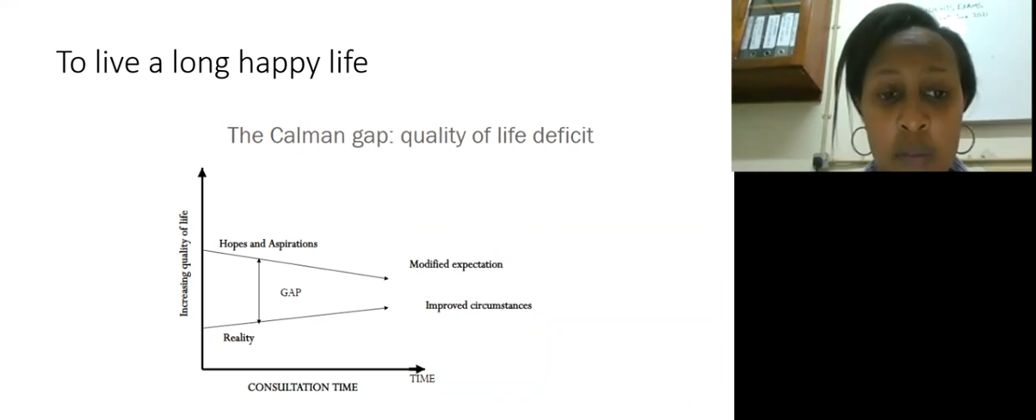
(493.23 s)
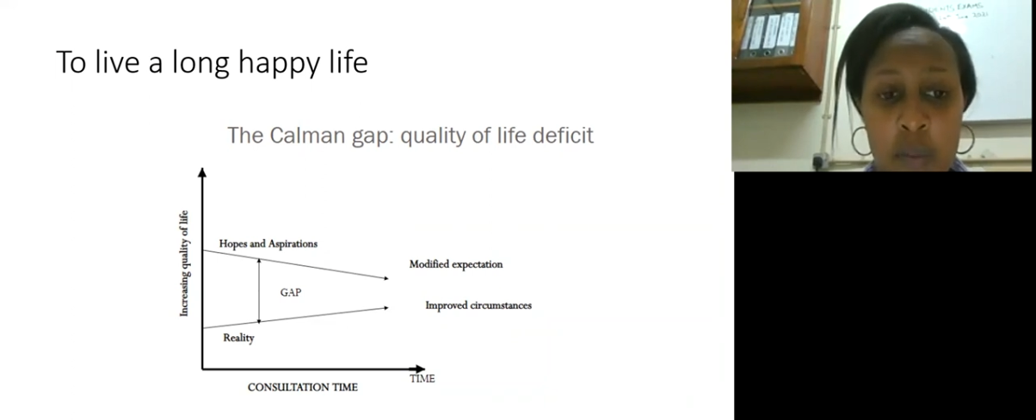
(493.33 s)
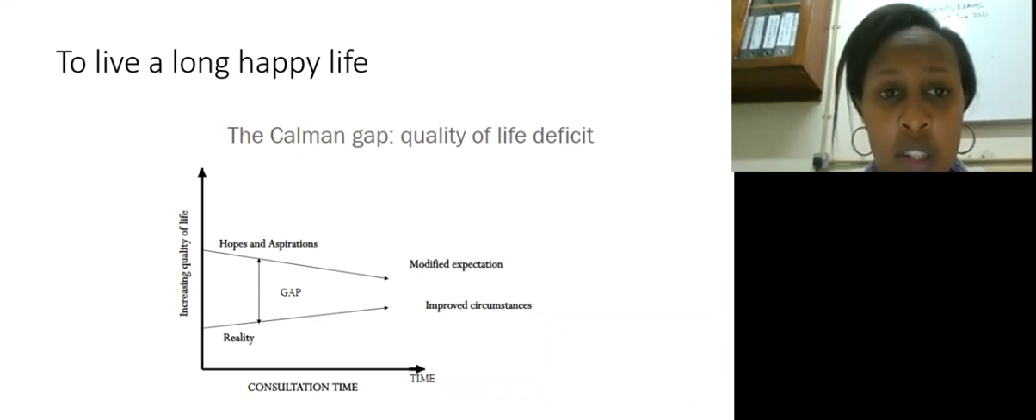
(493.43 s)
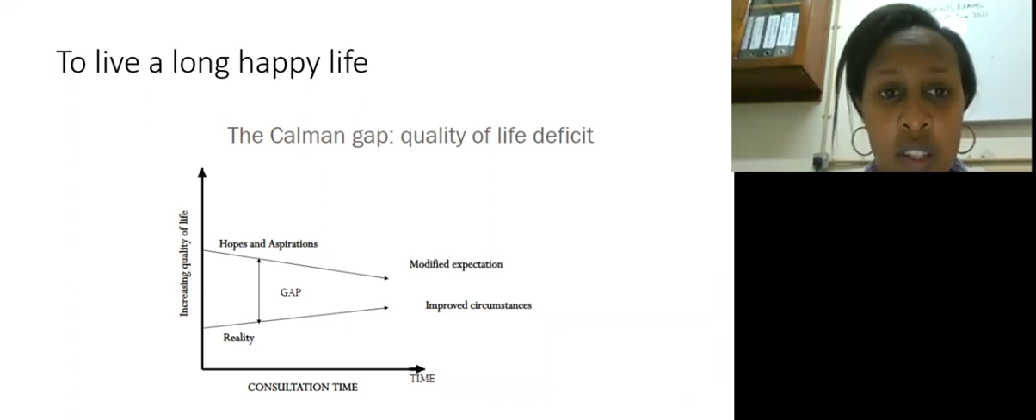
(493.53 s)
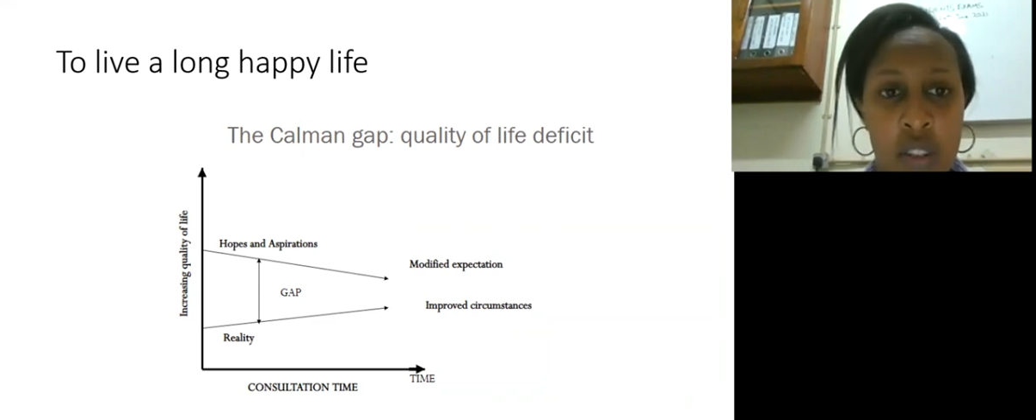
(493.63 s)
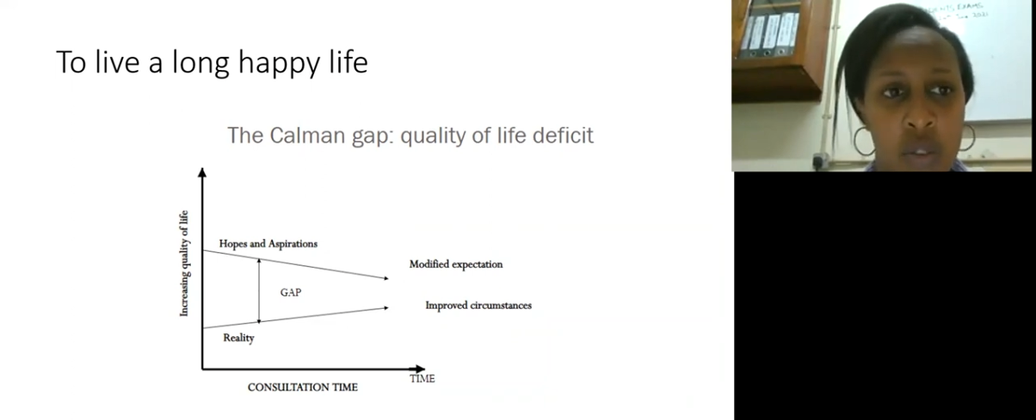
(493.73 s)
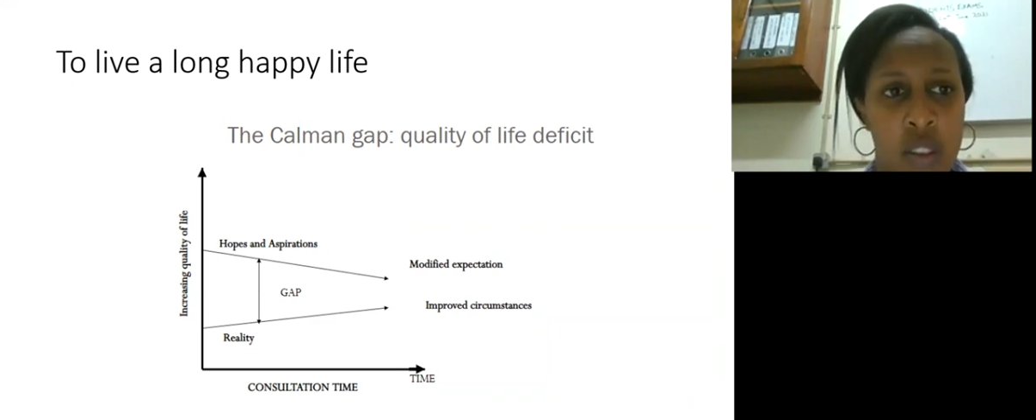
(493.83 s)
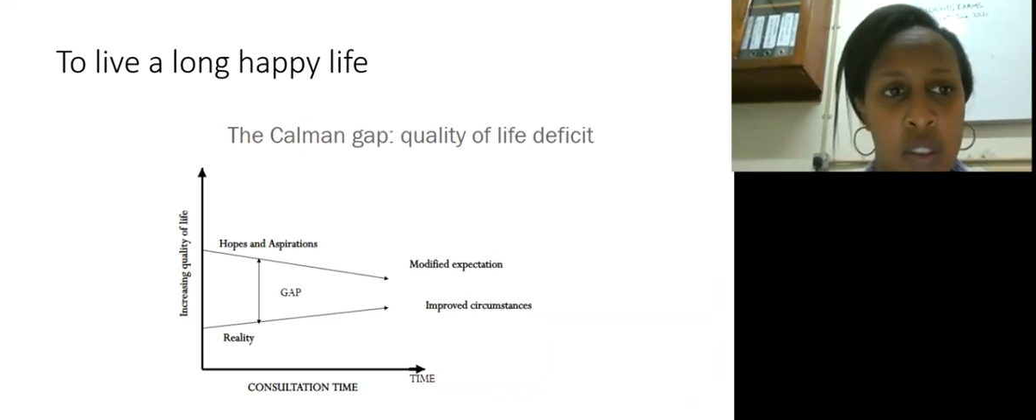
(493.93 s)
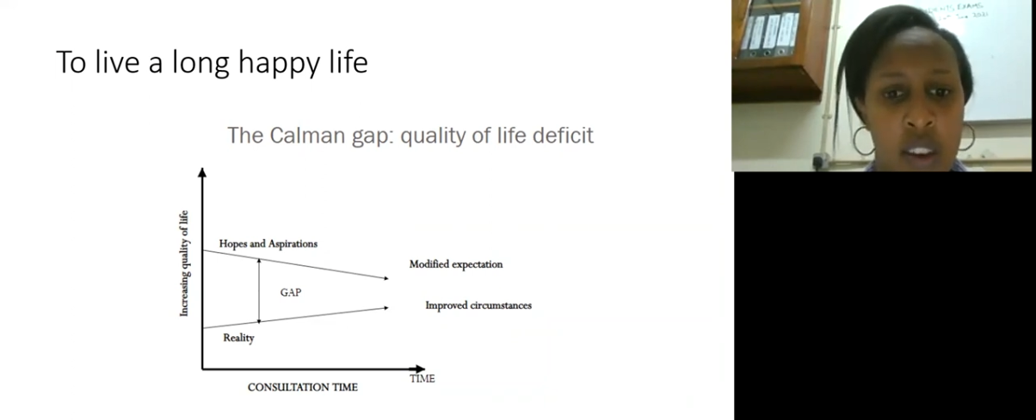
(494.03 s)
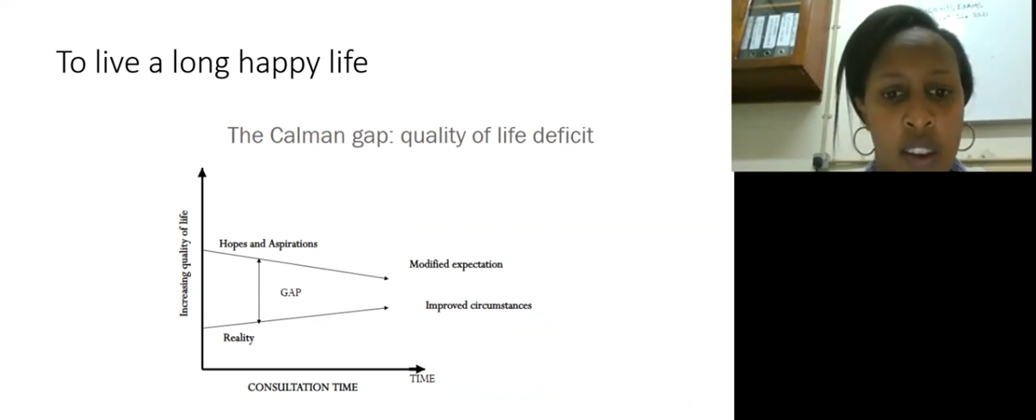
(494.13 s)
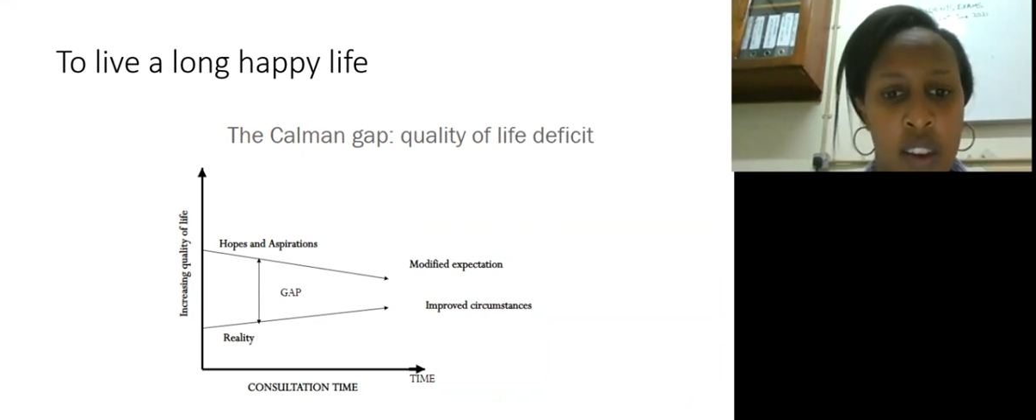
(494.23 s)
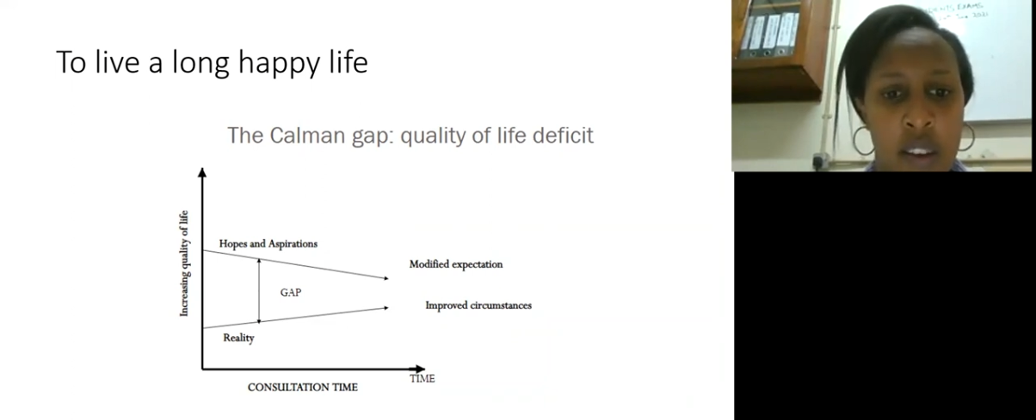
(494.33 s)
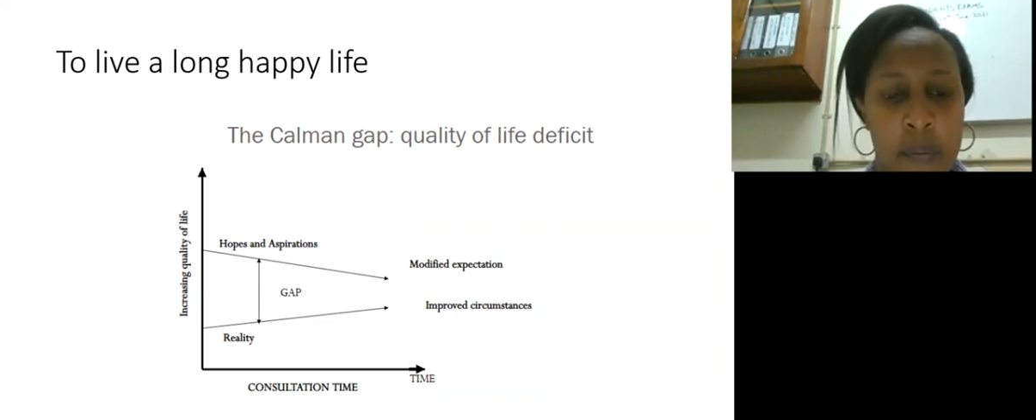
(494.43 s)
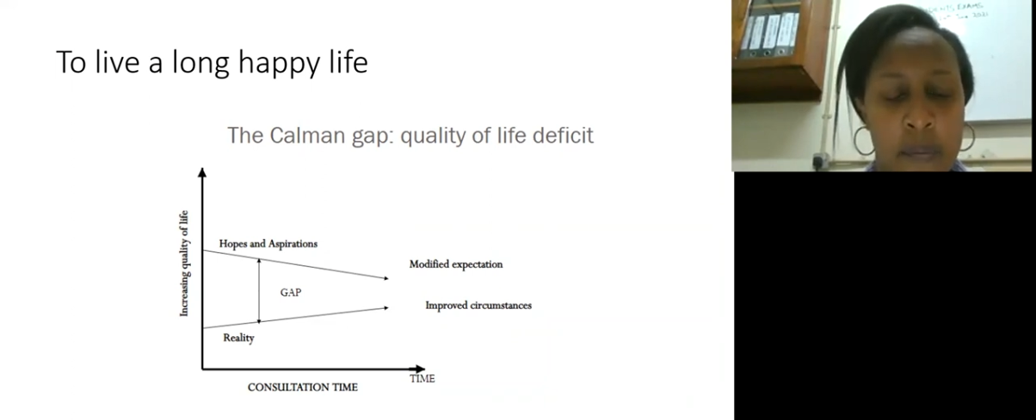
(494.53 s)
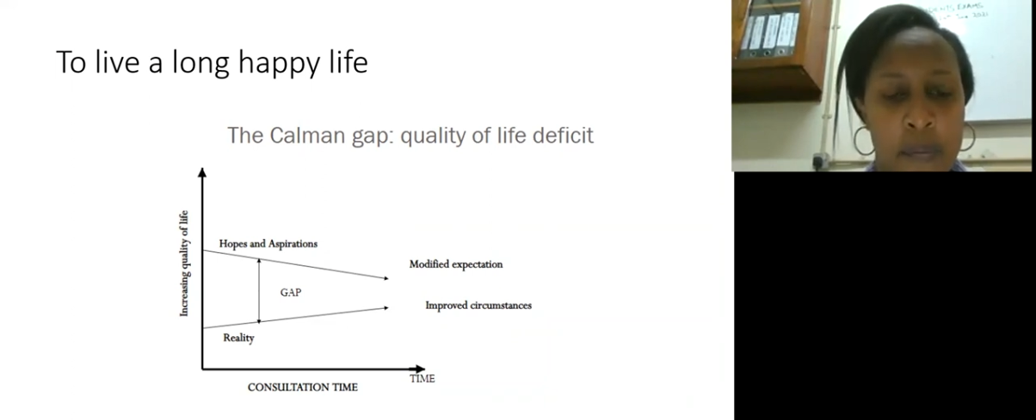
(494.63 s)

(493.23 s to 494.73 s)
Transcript: made into their care.